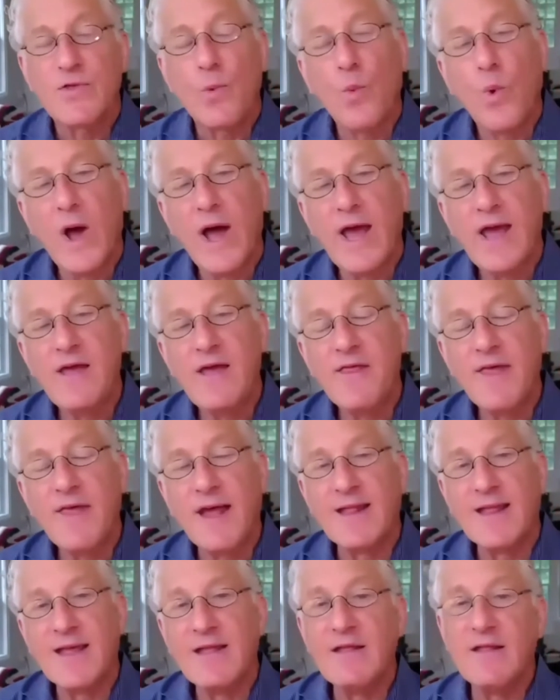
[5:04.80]
way
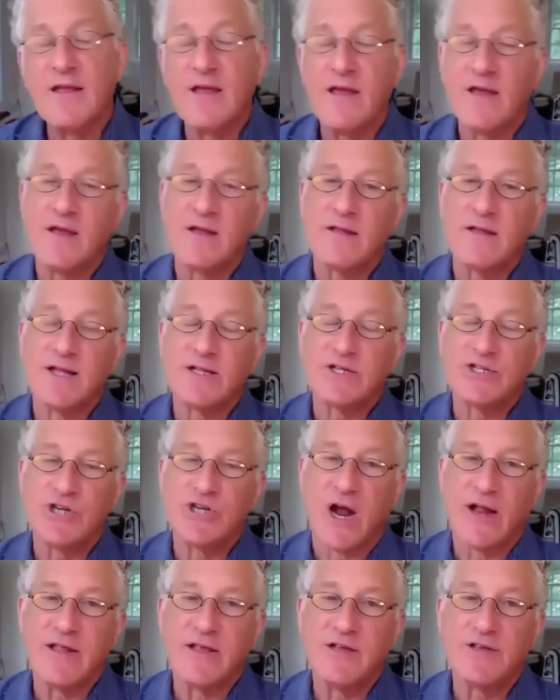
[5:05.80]
that Indian and
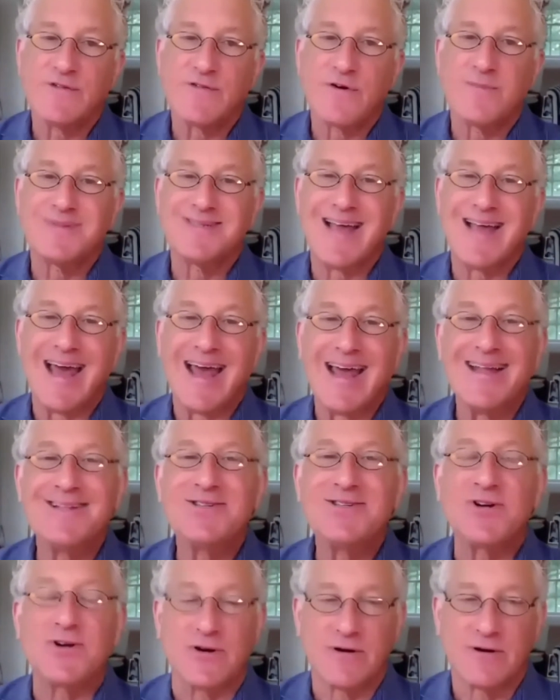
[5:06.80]
Chinese firms
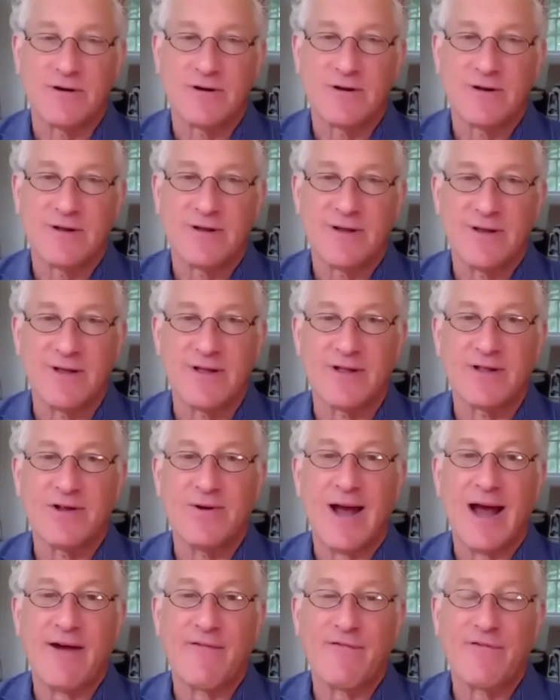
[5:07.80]
enter
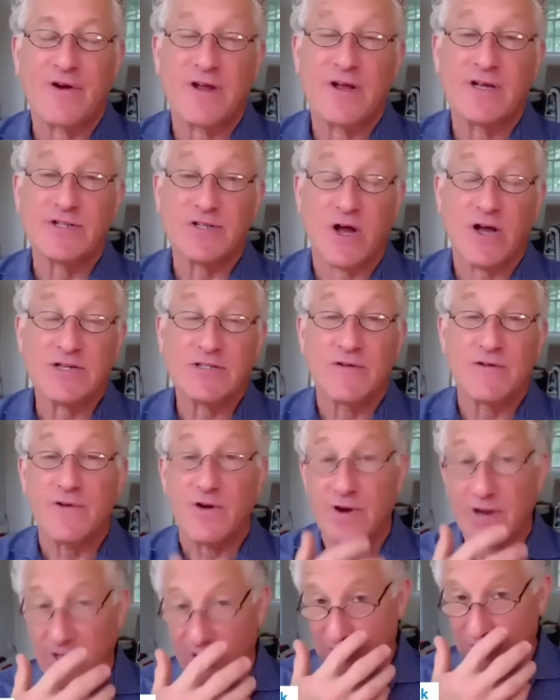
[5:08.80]
into Africa is also
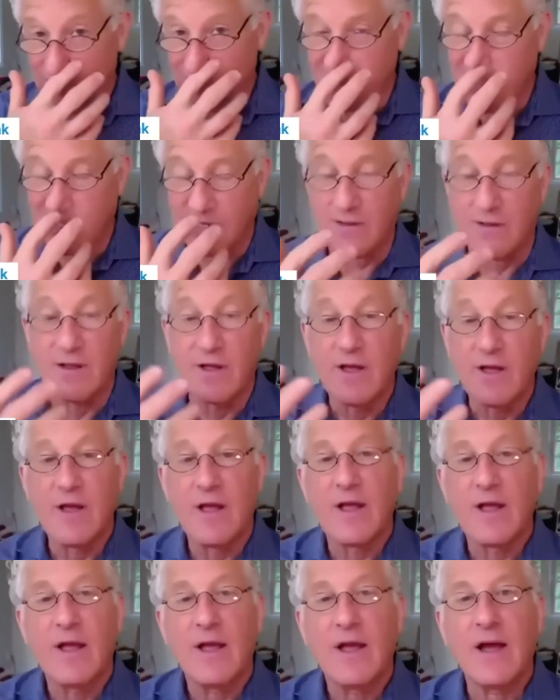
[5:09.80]
very interesting.
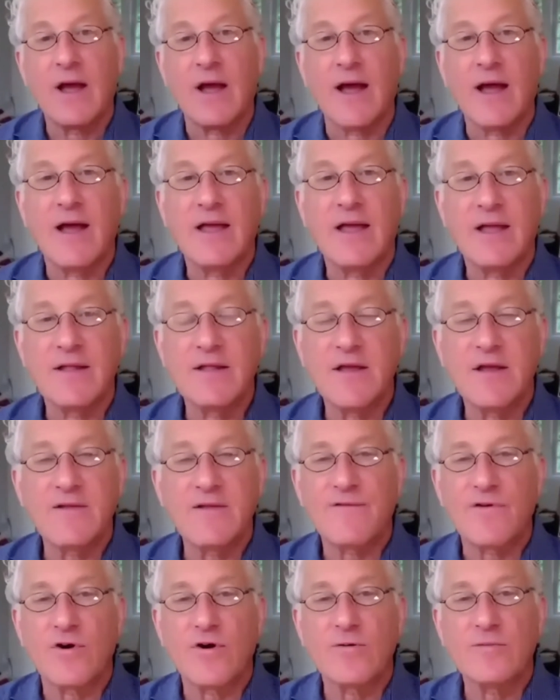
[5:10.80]
Indian
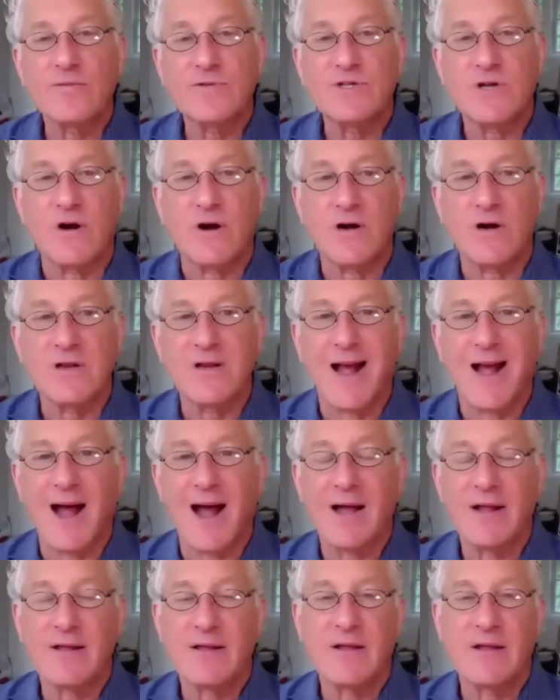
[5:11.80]
firms are
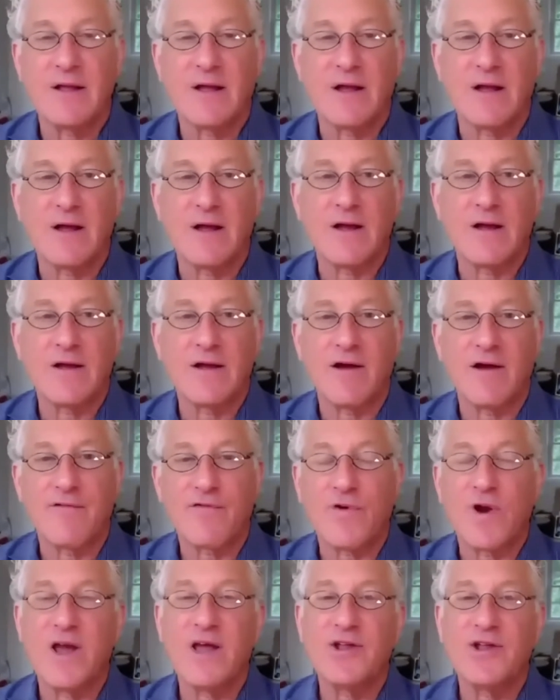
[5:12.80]
not
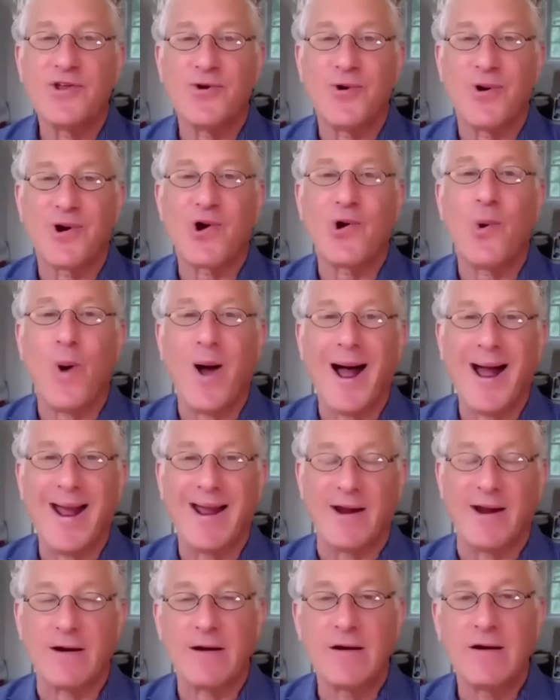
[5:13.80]
afraid to
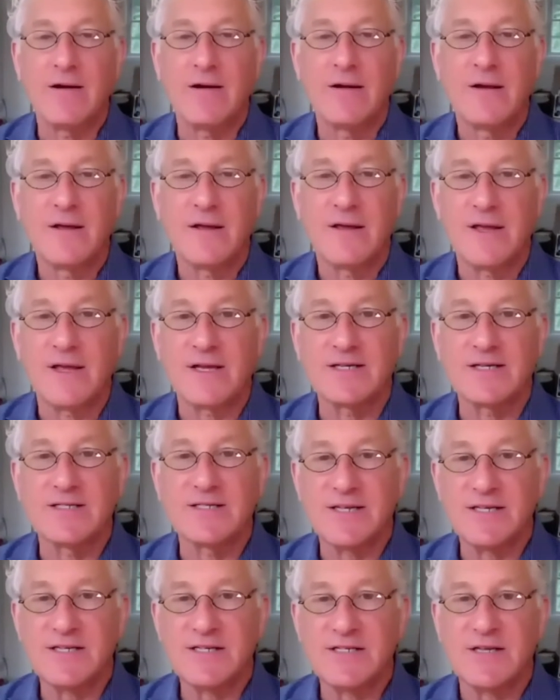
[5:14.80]
acquire
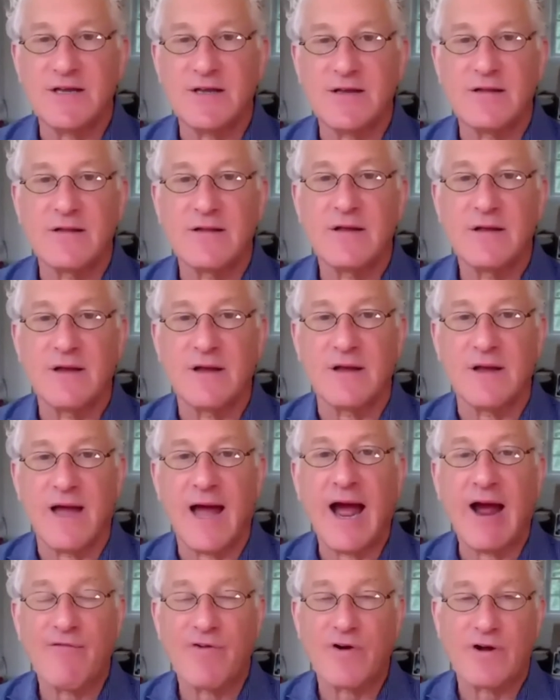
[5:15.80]
existing
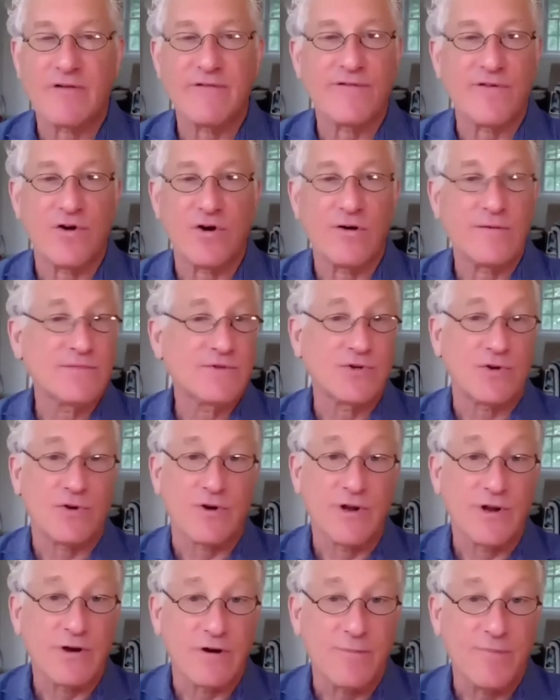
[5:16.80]
African firms or
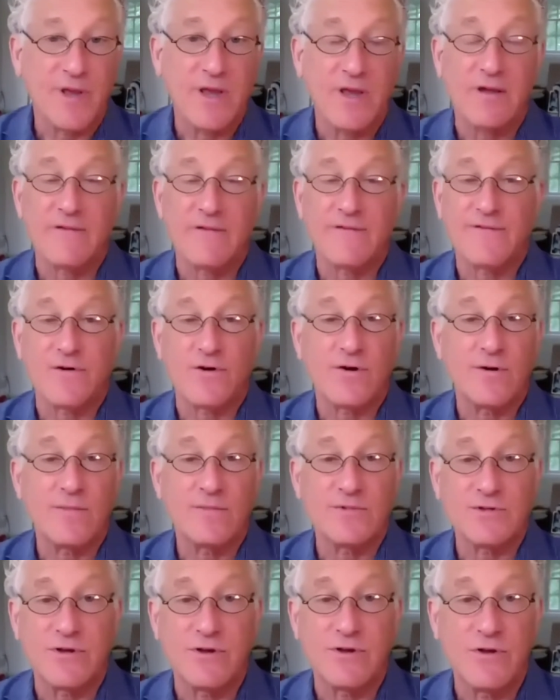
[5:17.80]
European
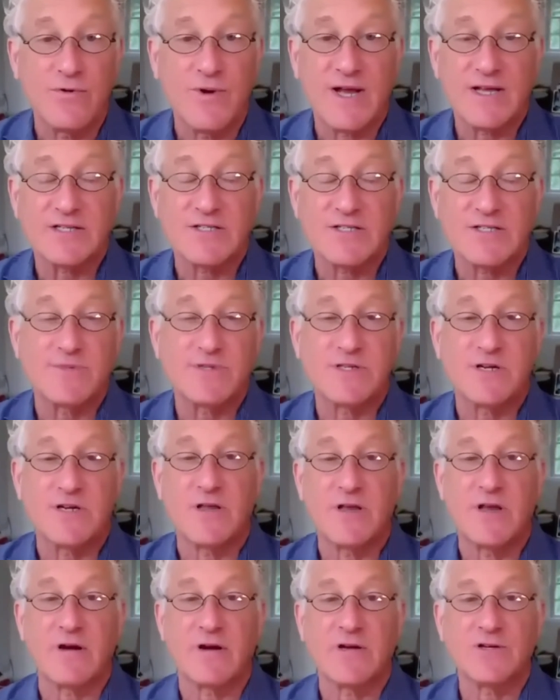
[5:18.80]
firms or US
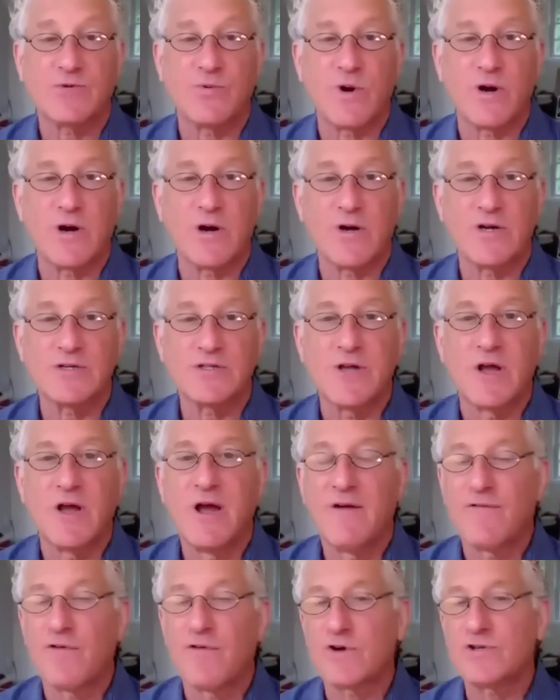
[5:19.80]
subsidiaries, whereas
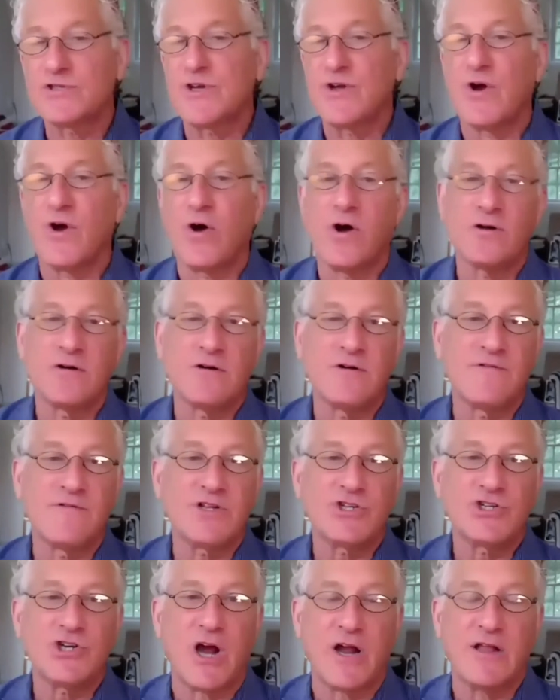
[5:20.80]
virtually all of the
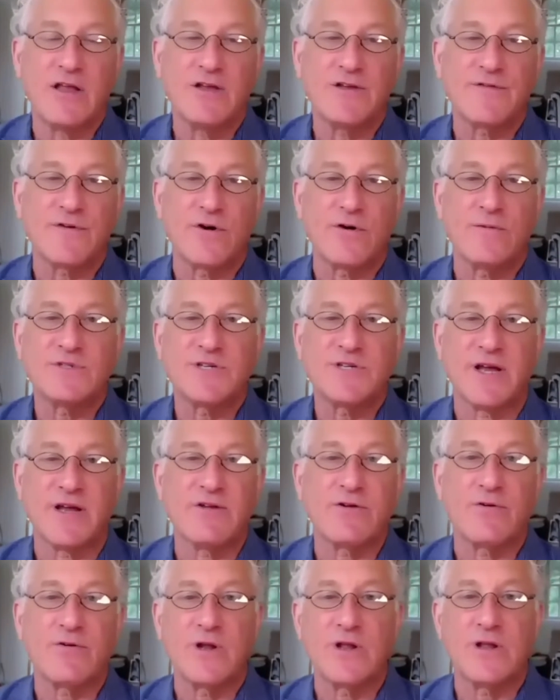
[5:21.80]
Chinese firms
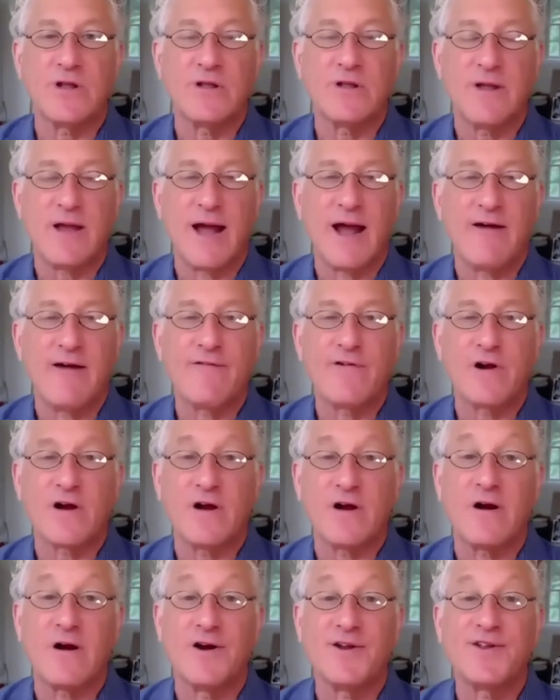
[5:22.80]
entering into Africa
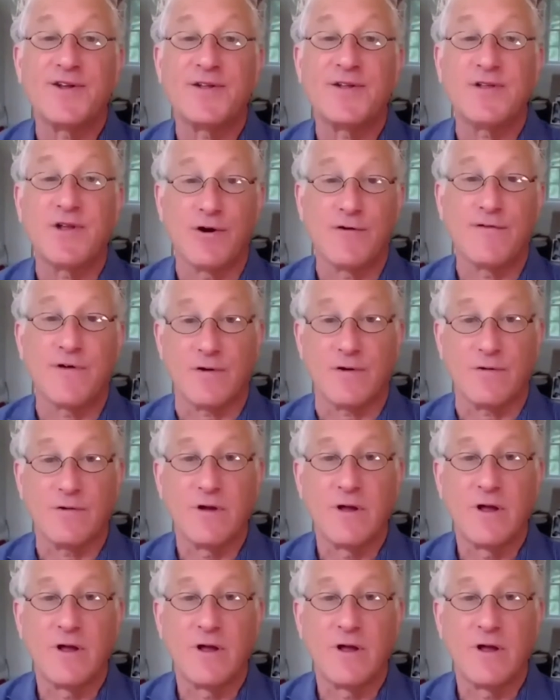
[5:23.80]
are de novo.